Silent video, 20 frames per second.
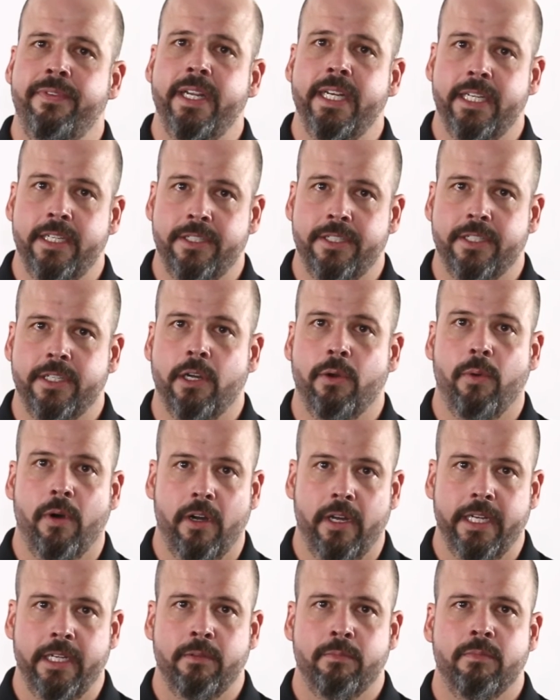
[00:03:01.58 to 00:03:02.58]
finish go
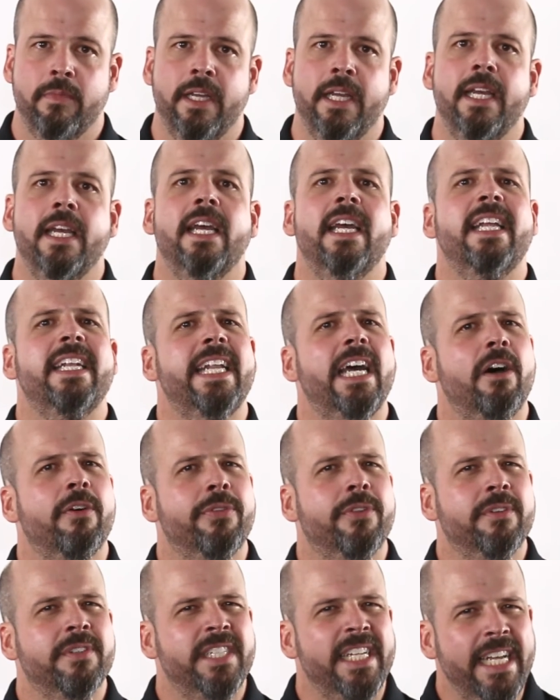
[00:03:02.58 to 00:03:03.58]
on. Now,
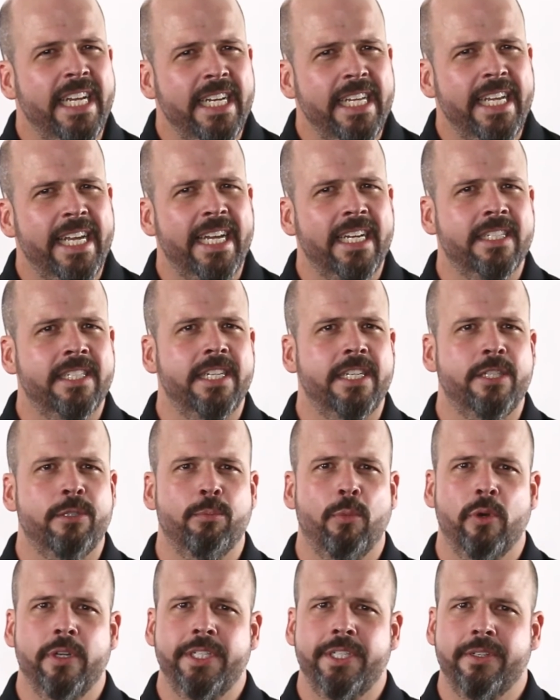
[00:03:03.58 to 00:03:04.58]
if there's any excess
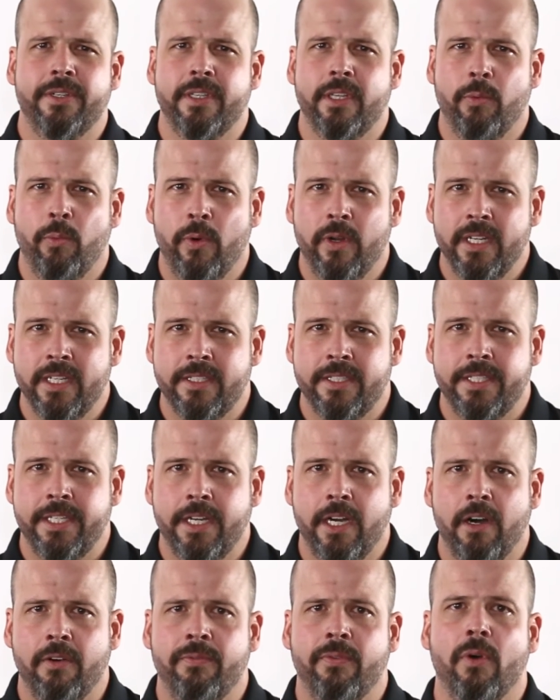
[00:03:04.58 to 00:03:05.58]
moisture in the wood
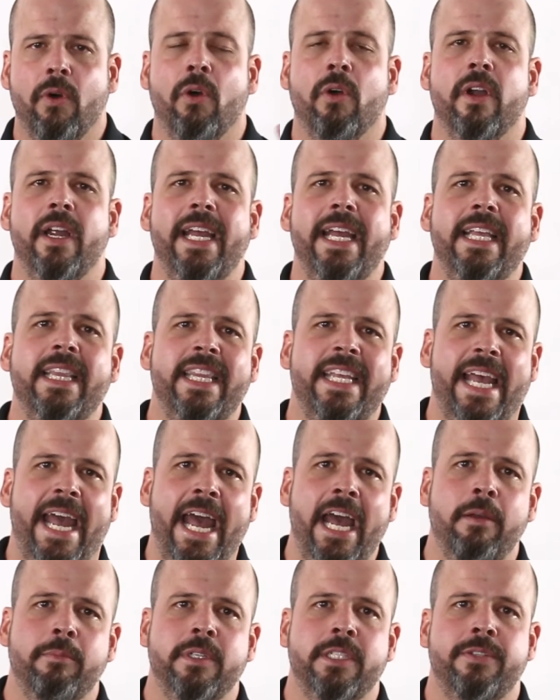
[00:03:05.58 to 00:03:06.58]
itself or in the
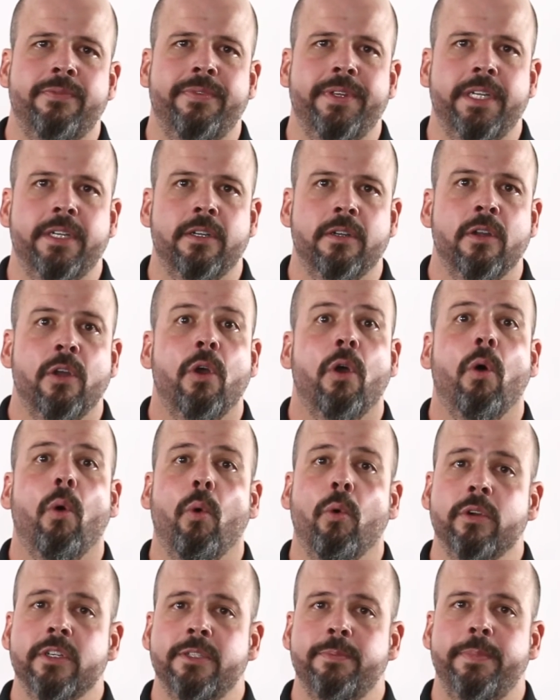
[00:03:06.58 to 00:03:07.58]
atmosphere,
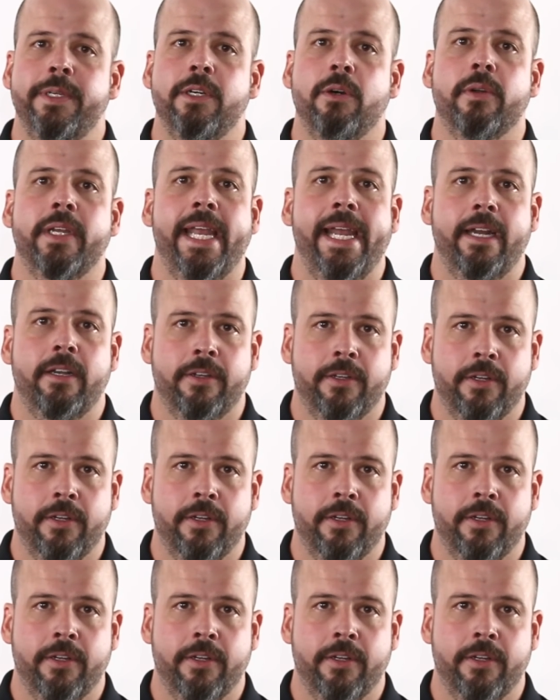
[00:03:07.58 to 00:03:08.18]
orange peel can